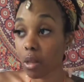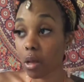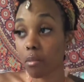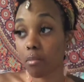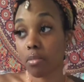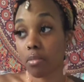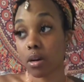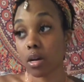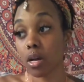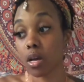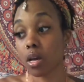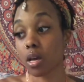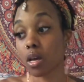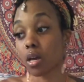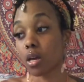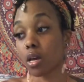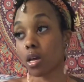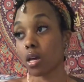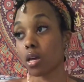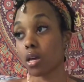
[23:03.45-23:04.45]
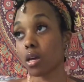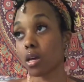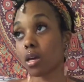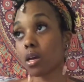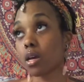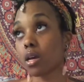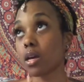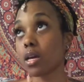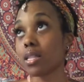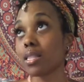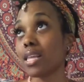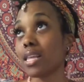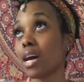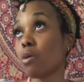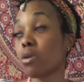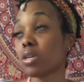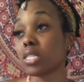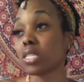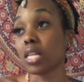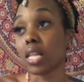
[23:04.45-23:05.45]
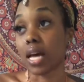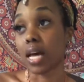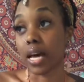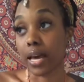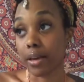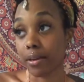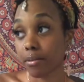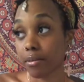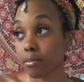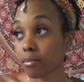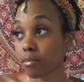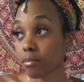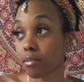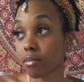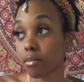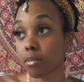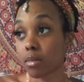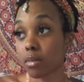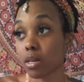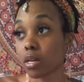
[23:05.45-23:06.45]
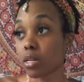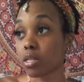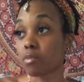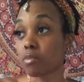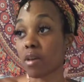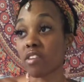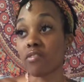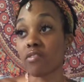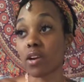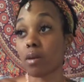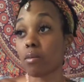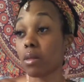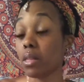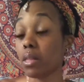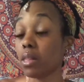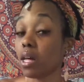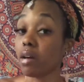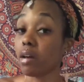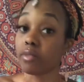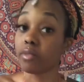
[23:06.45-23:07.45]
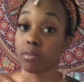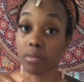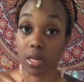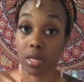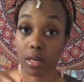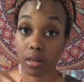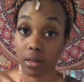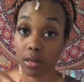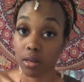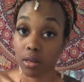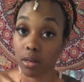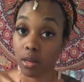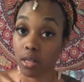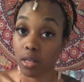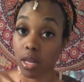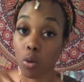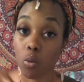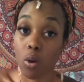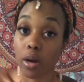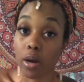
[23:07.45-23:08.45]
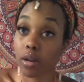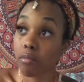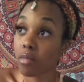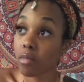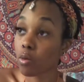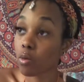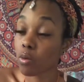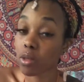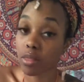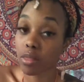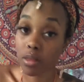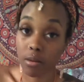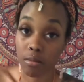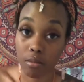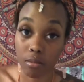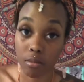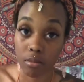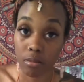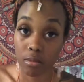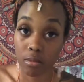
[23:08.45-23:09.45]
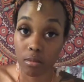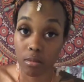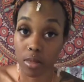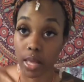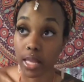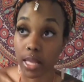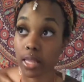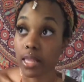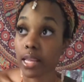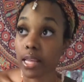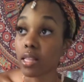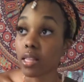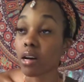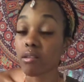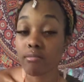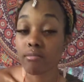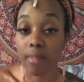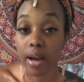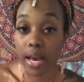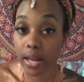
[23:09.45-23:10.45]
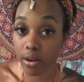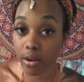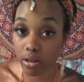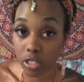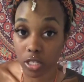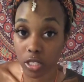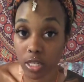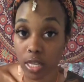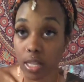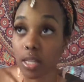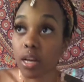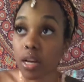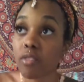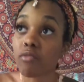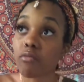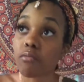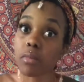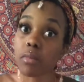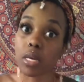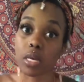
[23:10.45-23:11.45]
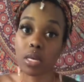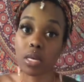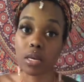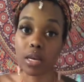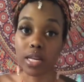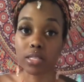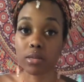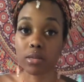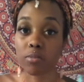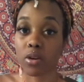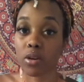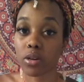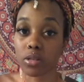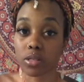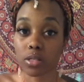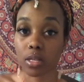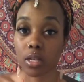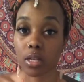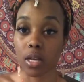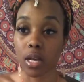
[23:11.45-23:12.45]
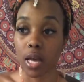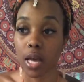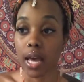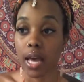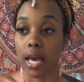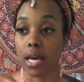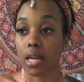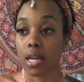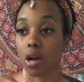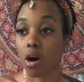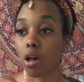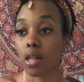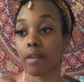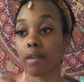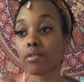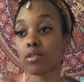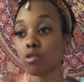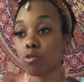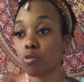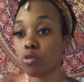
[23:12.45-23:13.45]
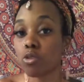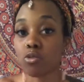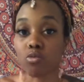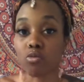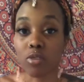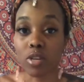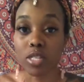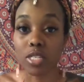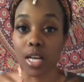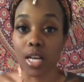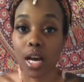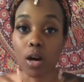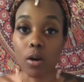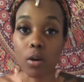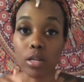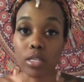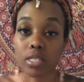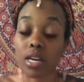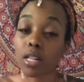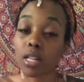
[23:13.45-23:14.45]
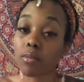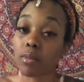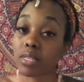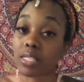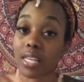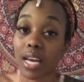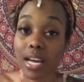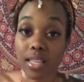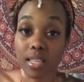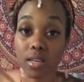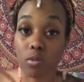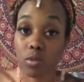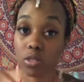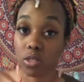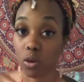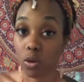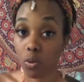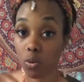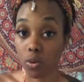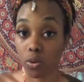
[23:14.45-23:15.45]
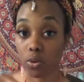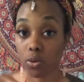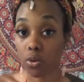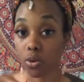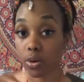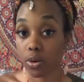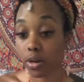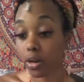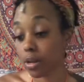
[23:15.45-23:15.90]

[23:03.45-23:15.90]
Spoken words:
But that was a lie because my family loved me. They wanted me with them. Like, they love my energy. They love me as a person. And all I had to do was just reach out and tell them exactly what's going on.